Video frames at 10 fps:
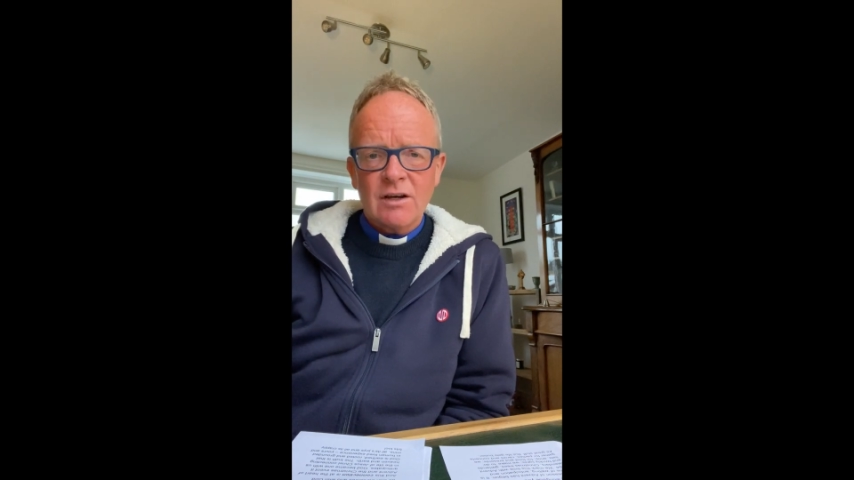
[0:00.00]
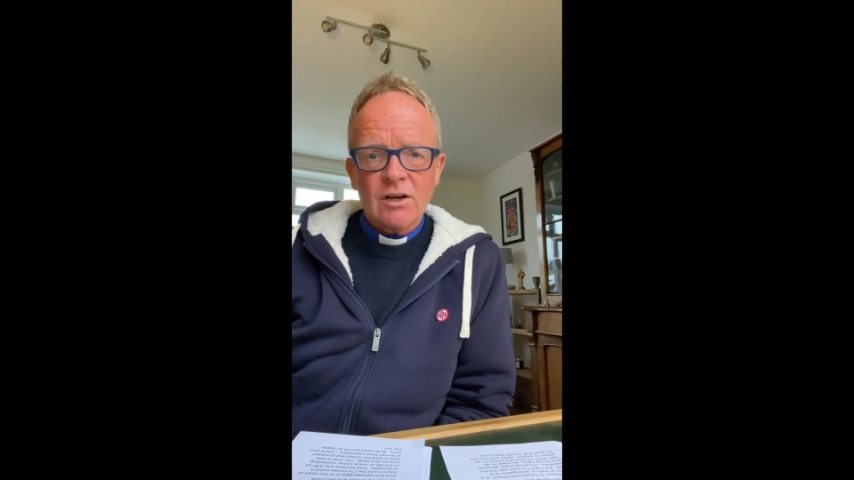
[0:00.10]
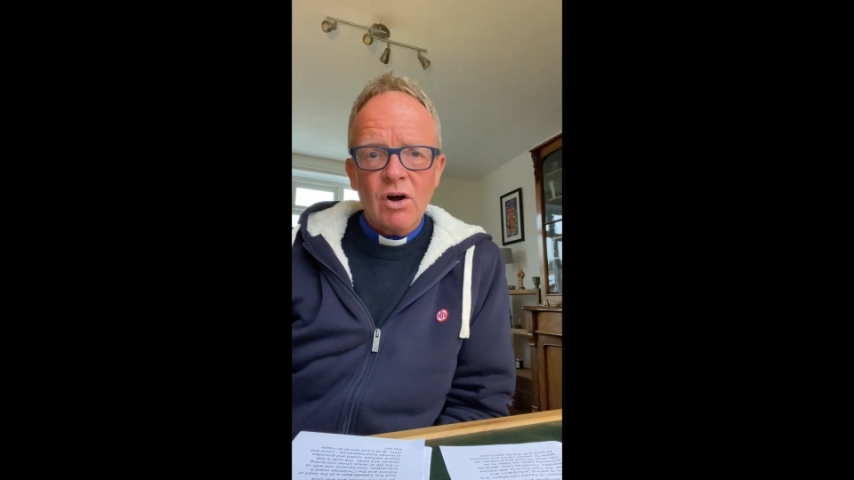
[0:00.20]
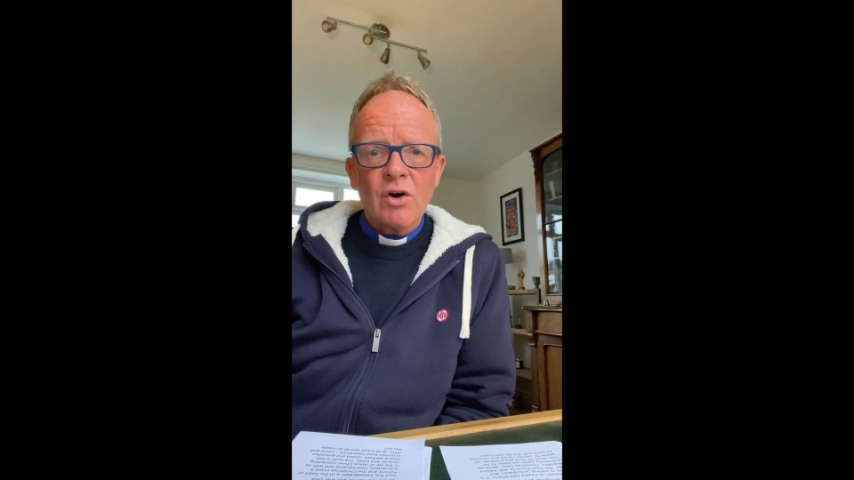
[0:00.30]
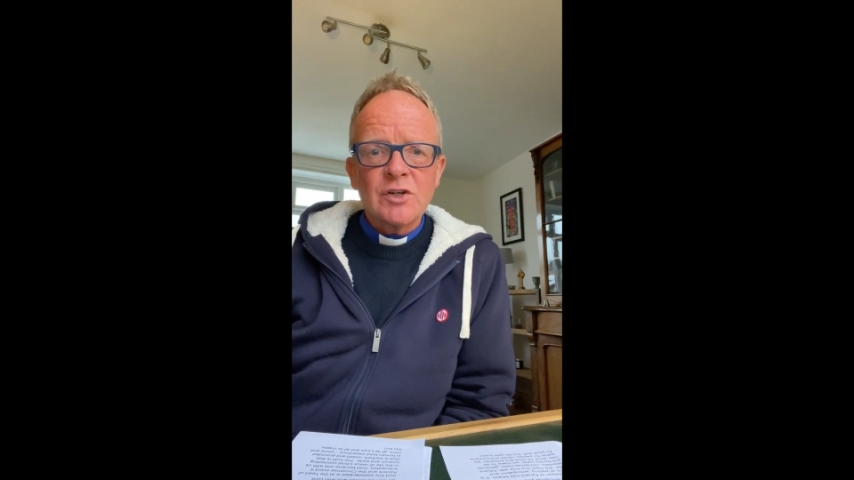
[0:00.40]

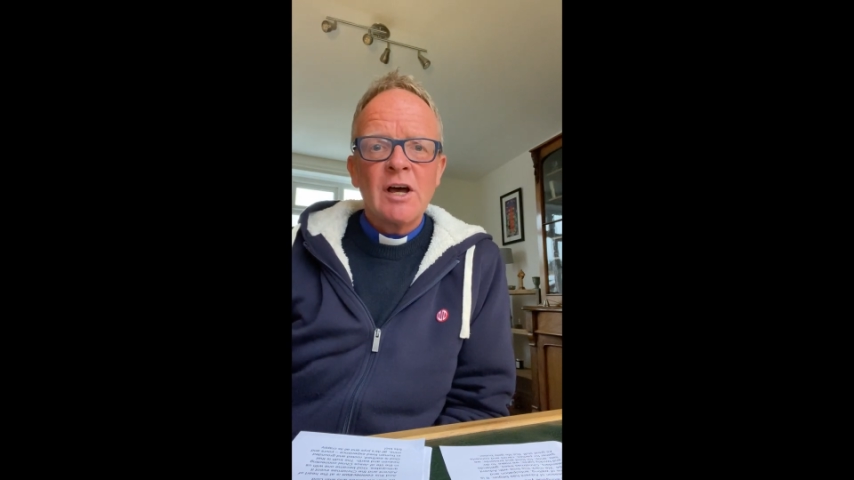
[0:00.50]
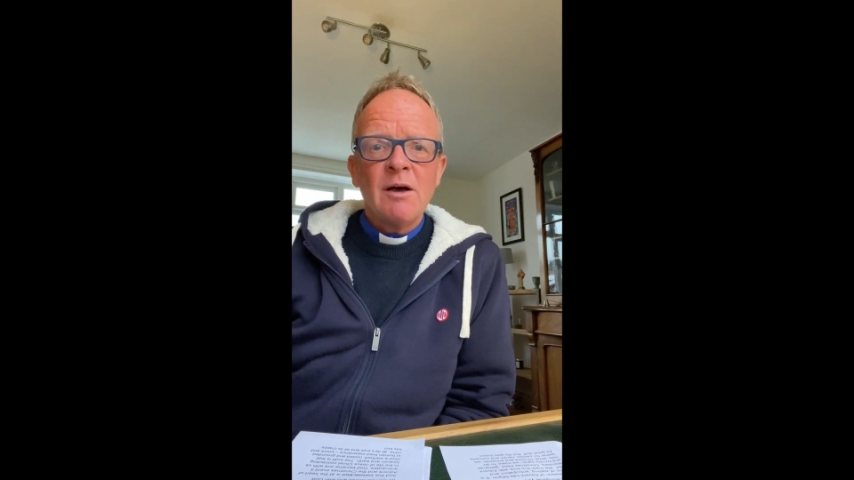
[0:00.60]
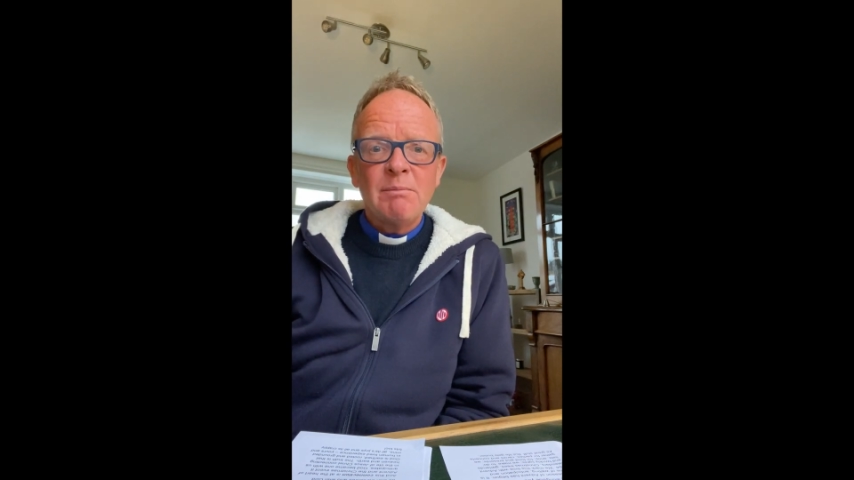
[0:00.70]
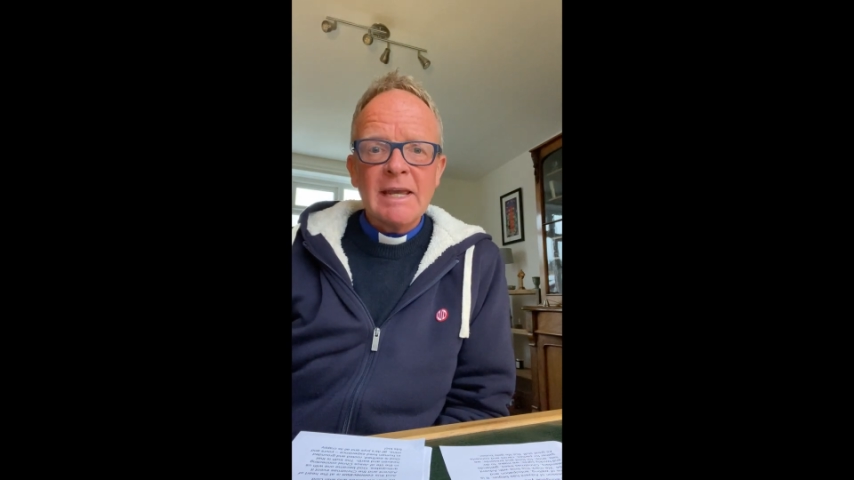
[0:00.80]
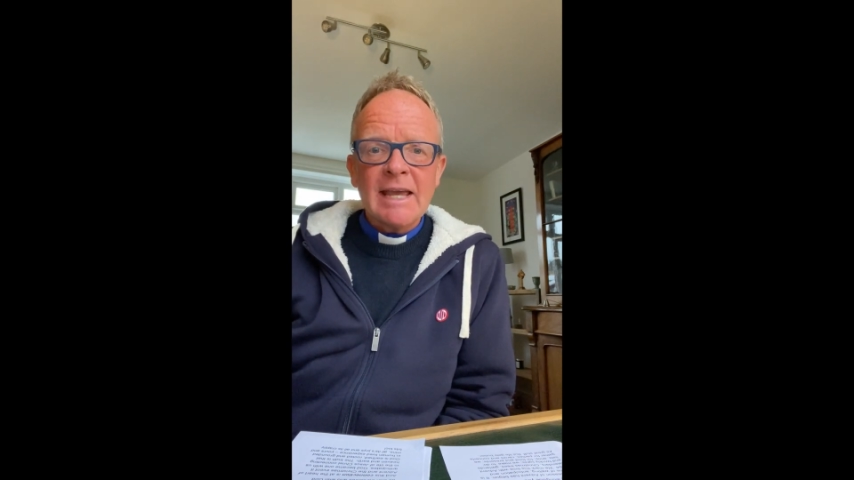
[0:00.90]
God
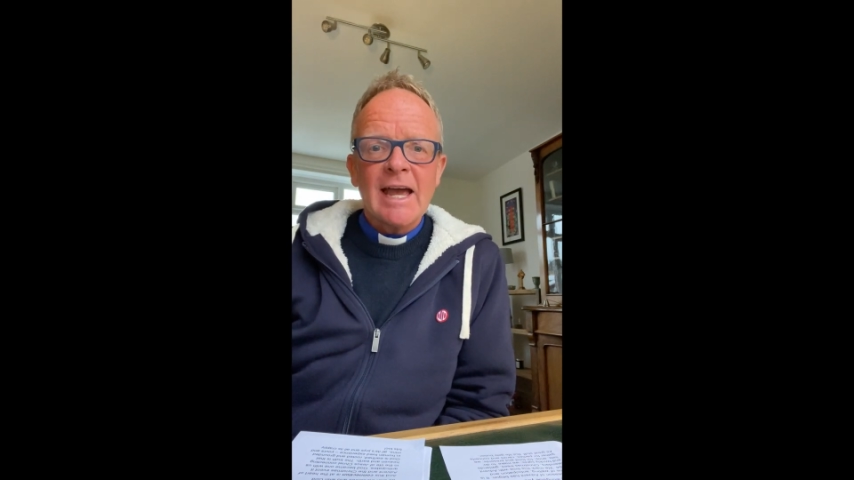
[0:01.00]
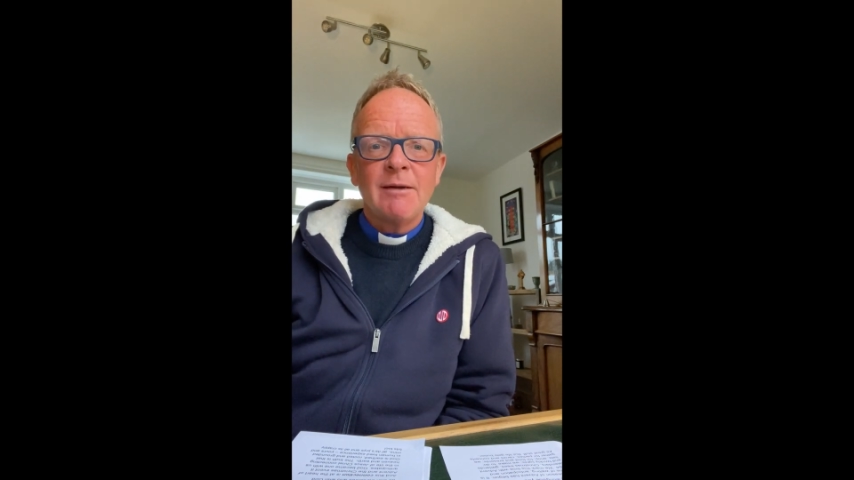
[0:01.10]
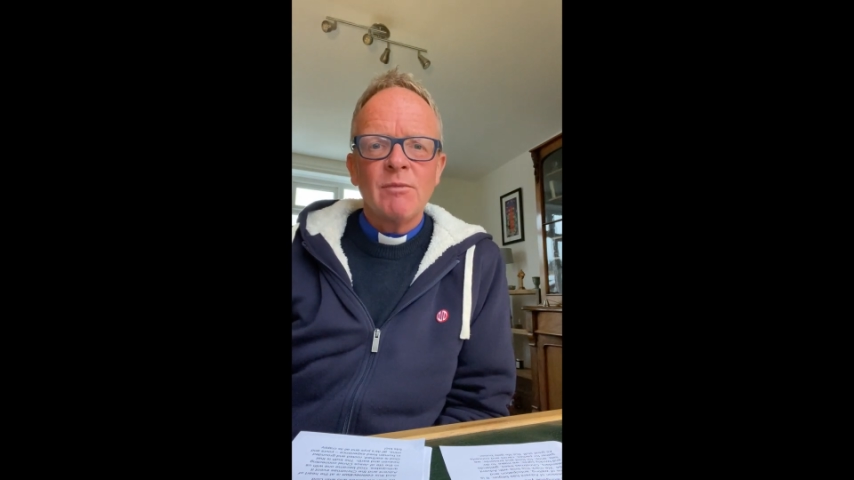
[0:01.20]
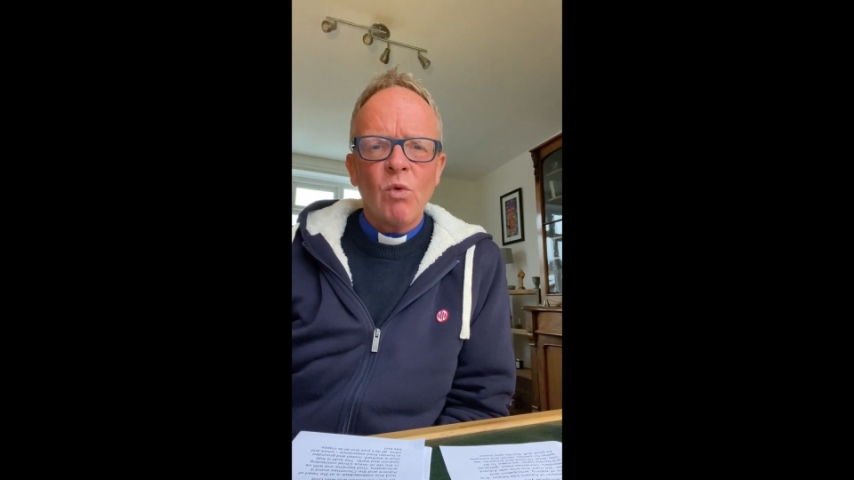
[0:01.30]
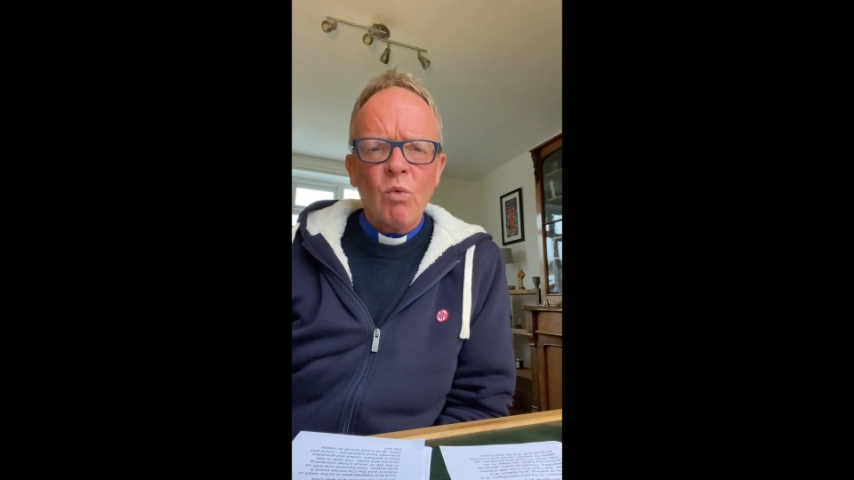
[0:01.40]

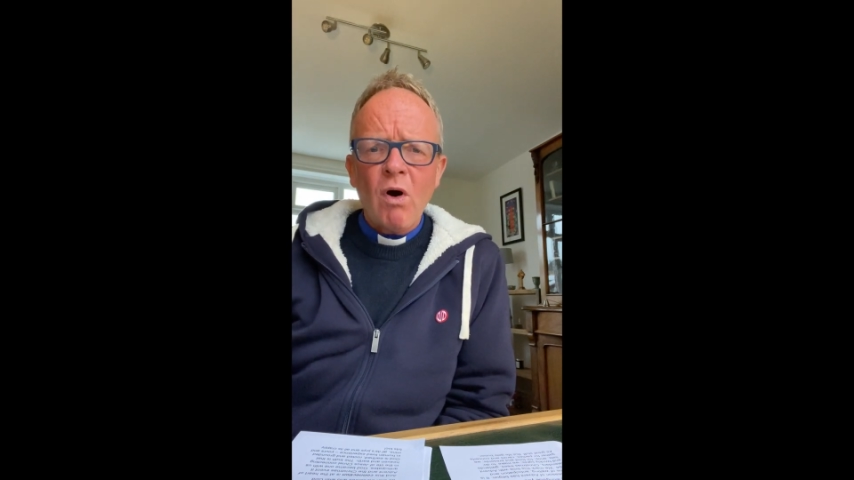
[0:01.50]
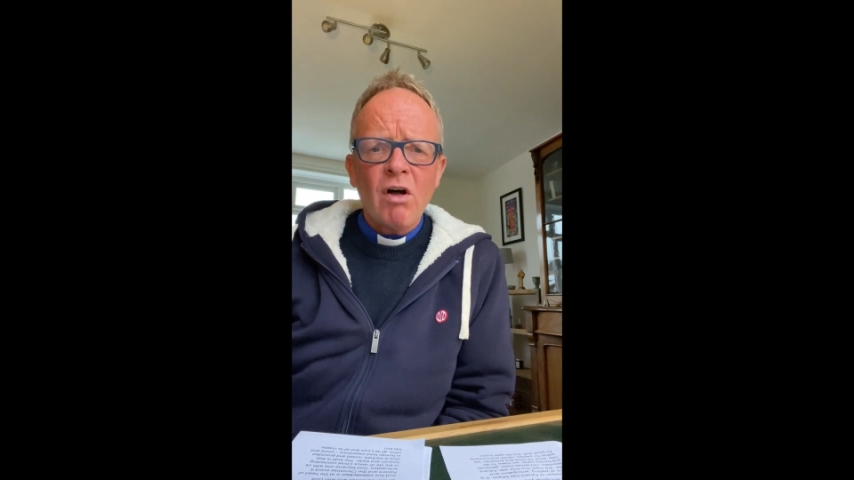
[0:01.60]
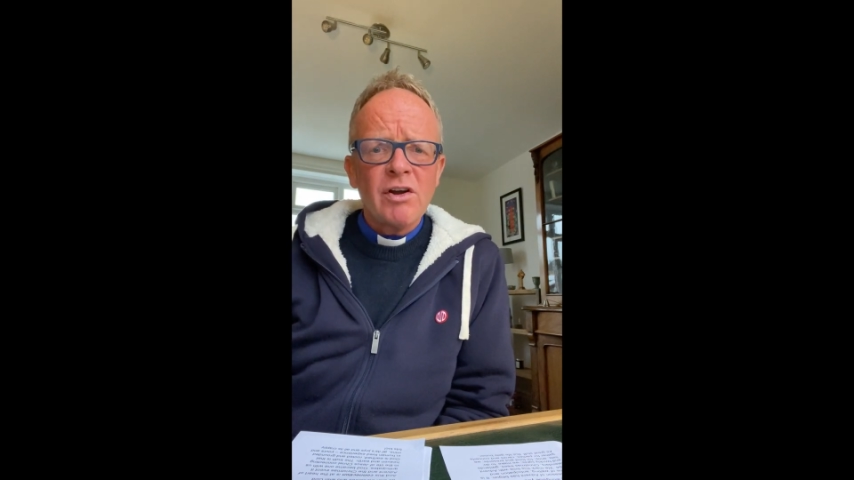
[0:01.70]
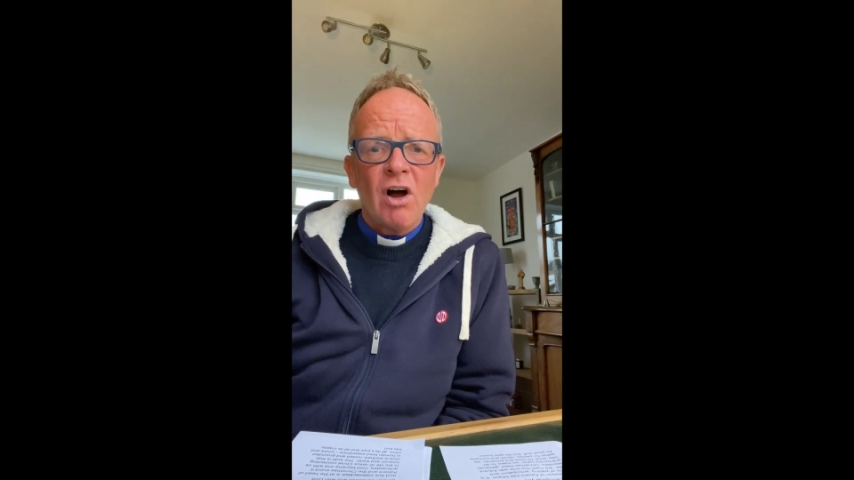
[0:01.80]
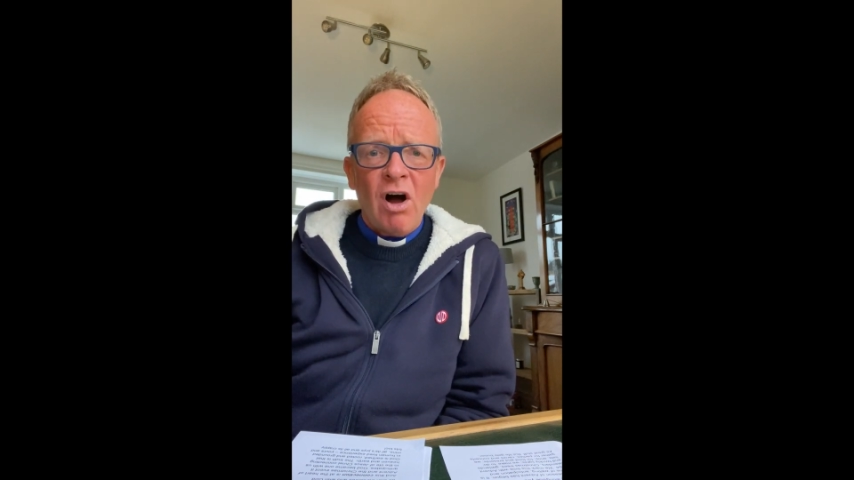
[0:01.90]
became one